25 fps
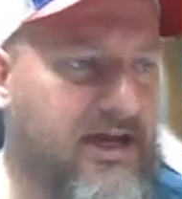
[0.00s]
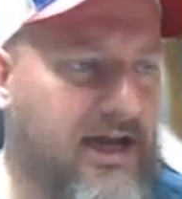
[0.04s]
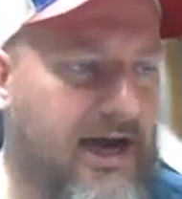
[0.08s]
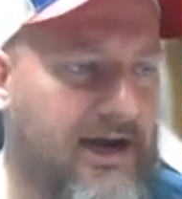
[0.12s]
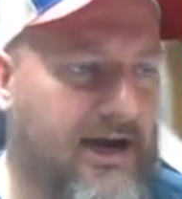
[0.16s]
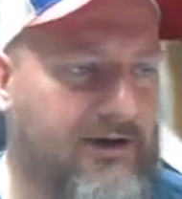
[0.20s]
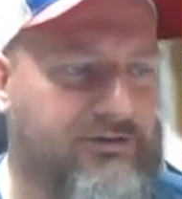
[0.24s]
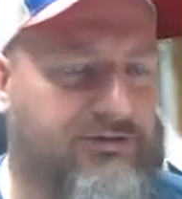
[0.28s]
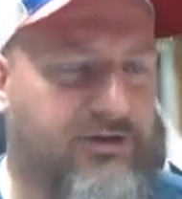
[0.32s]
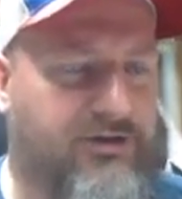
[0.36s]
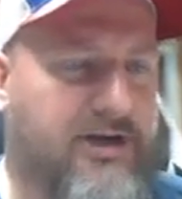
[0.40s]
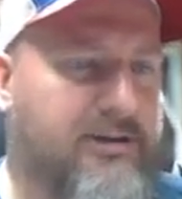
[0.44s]

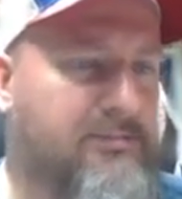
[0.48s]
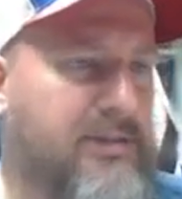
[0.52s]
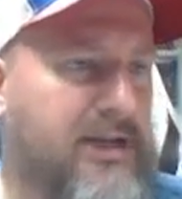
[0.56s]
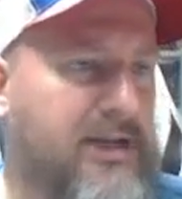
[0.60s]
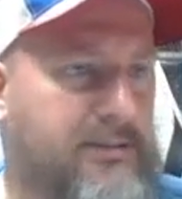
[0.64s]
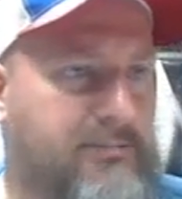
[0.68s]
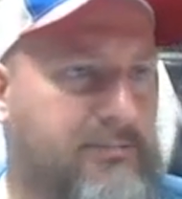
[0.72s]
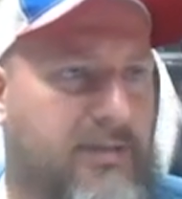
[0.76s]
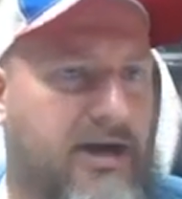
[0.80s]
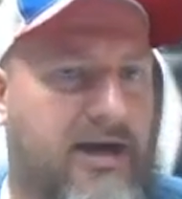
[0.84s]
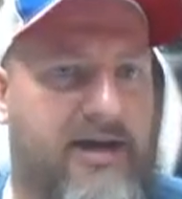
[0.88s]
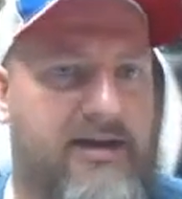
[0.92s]
I was trying to
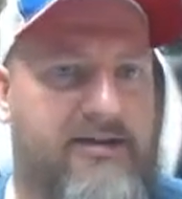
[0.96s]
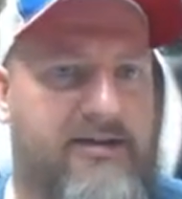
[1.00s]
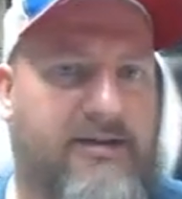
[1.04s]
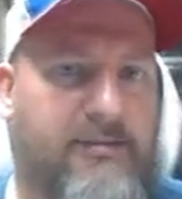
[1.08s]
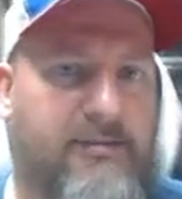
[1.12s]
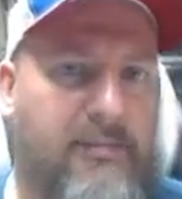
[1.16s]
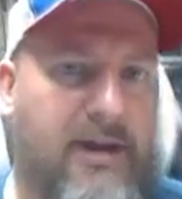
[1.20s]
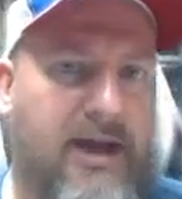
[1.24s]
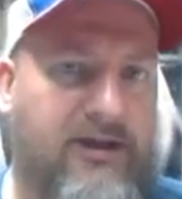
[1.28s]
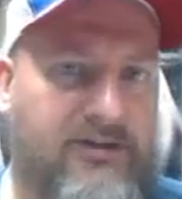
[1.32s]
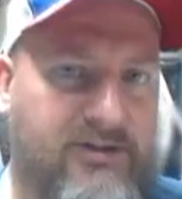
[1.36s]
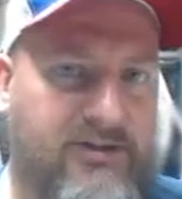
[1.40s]
minimize the
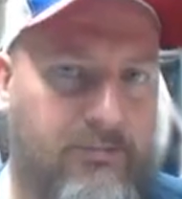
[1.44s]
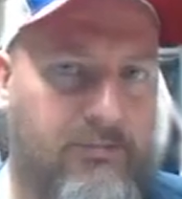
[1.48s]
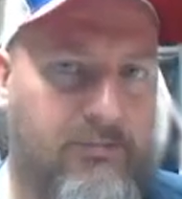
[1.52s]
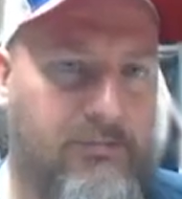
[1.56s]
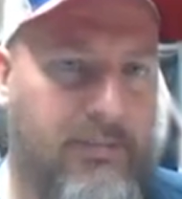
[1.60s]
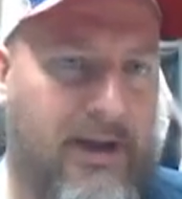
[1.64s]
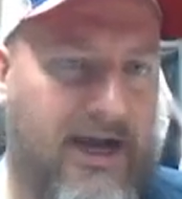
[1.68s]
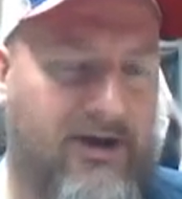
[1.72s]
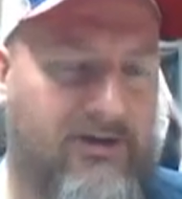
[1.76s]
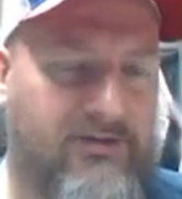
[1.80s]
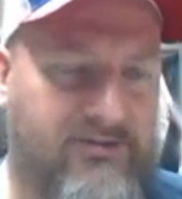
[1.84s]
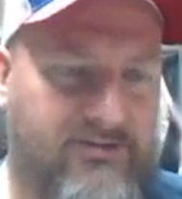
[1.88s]
amount of
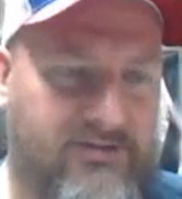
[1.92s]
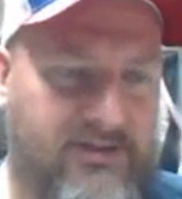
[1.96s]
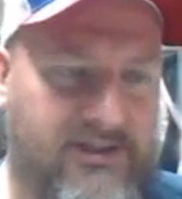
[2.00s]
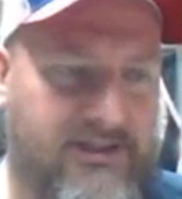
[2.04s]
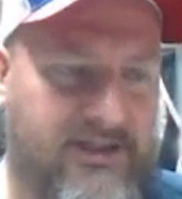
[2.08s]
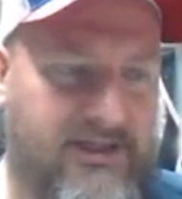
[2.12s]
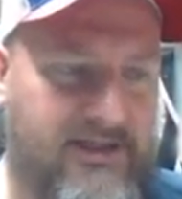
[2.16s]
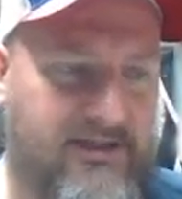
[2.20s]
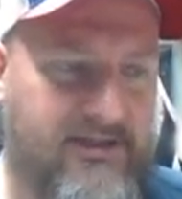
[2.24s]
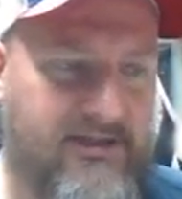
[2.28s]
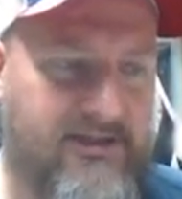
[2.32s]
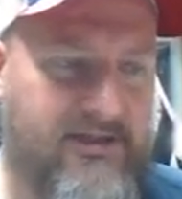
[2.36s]
bouncing
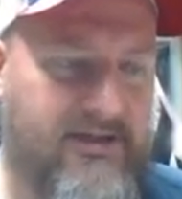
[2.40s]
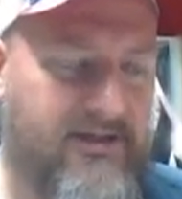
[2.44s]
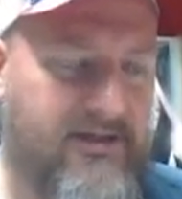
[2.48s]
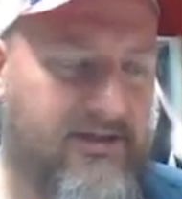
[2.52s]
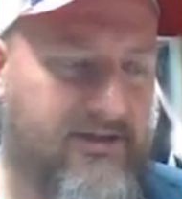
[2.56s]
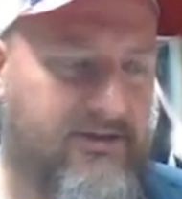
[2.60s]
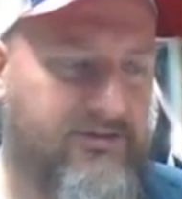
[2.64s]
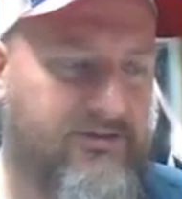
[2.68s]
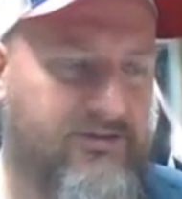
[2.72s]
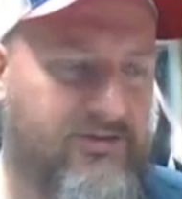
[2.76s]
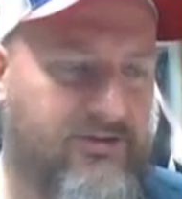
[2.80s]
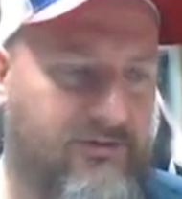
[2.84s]
that
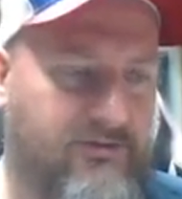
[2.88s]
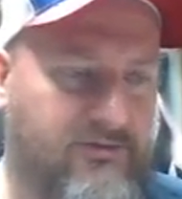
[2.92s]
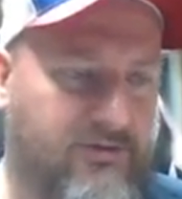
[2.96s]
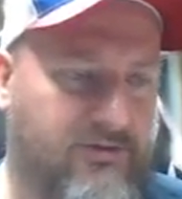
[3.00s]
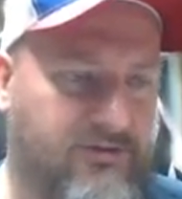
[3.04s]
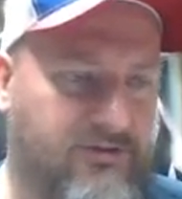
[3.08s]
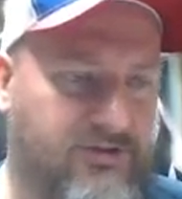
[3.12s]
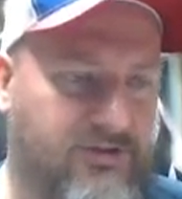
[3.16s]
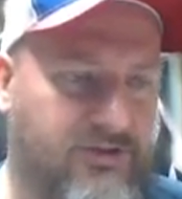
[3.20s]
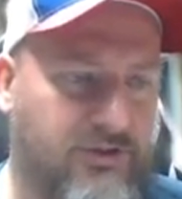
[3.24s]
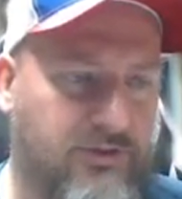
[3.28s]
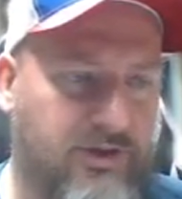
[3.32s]
the servo
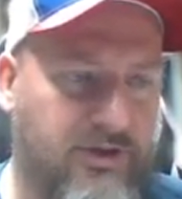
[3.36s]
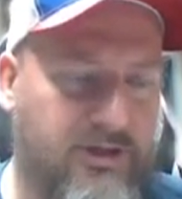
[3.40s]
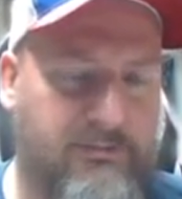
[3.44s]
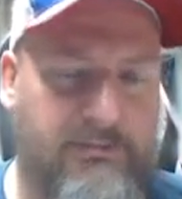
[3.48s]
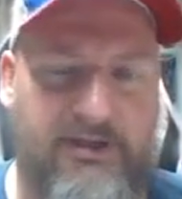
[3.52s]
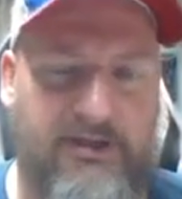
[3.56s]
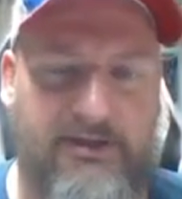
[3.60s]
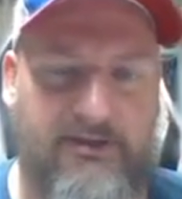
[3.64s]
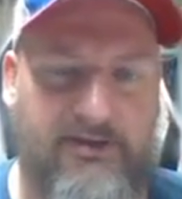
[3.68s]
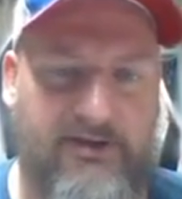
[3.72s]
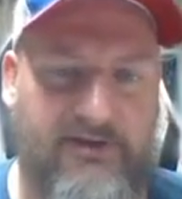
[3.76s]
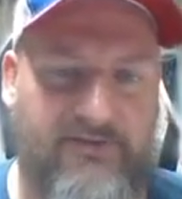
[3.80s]
is doing,
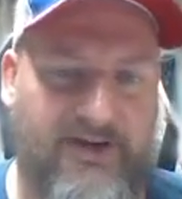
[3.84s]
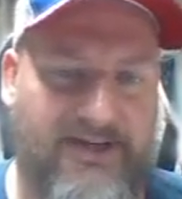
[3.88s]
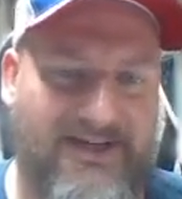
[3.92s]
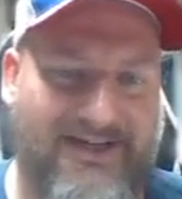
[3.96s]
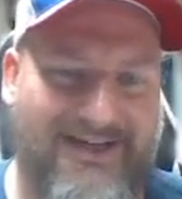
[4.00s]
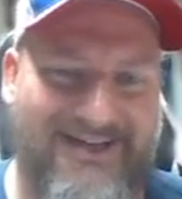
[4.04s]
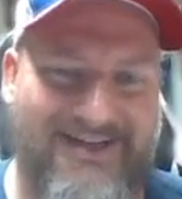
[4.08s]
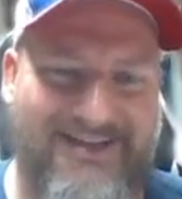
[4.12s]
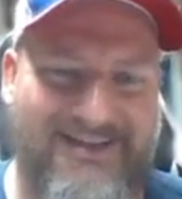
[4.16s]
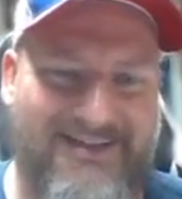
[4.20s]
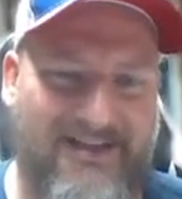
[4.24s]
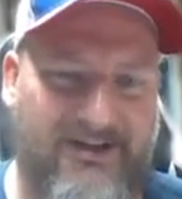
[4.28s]
but if I
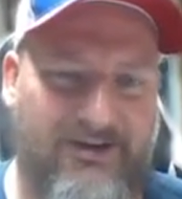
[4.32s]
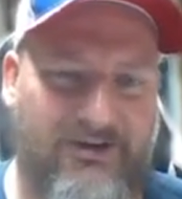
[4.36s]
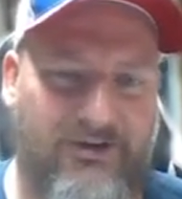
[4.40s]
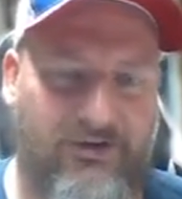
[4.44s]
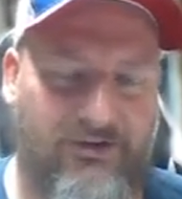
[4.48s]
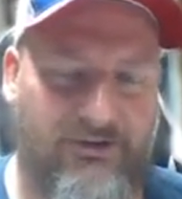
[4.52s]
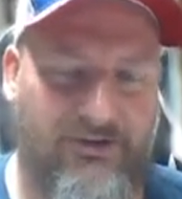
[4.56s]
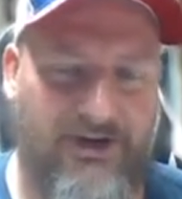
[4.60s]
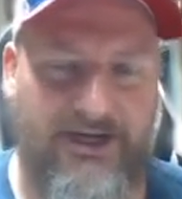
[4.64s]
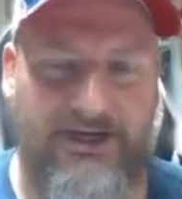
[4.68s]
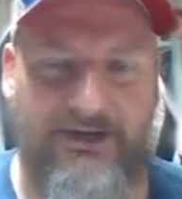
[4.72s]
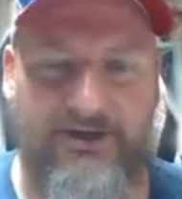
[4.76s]
did anything
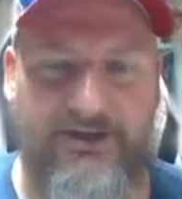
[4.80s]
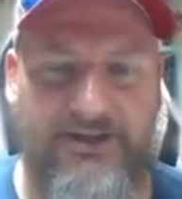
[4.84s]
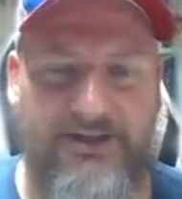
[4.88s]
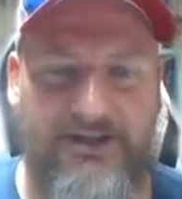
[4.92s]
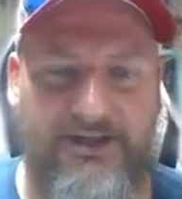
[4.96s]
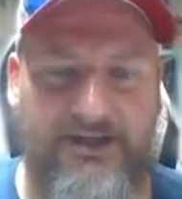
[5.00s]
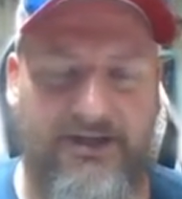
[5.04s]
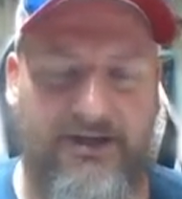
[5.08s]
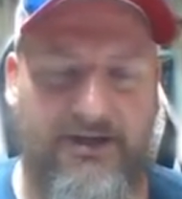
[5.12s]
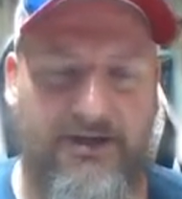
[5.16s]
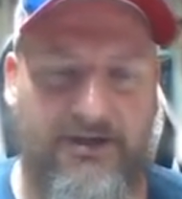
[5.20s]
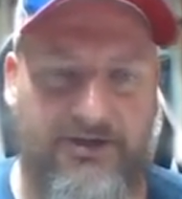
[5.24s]
greater
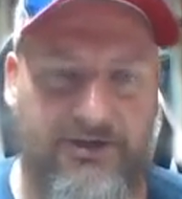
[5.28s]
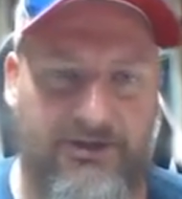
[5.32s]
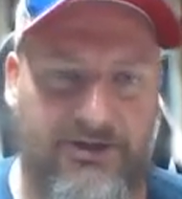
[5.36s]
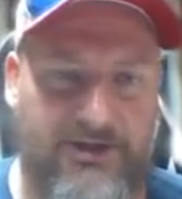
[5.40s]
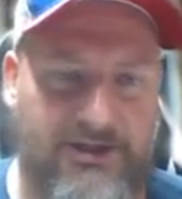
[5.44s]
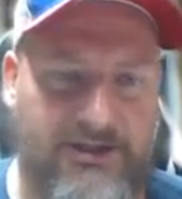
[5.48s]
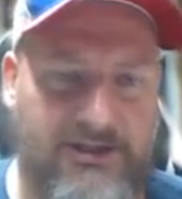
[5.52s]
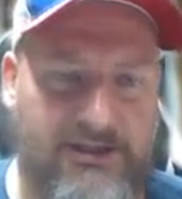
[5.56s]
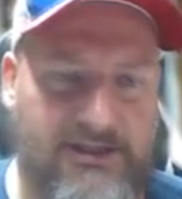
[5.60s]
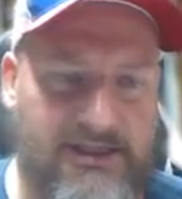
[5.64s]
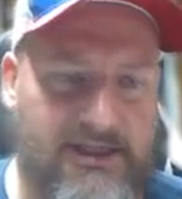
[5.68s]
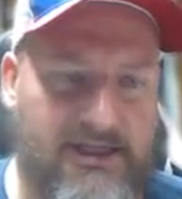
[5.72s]
than
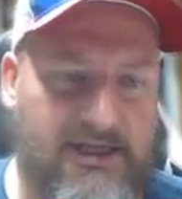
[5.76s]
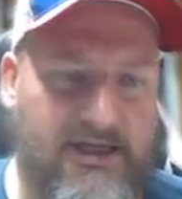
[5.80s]
100,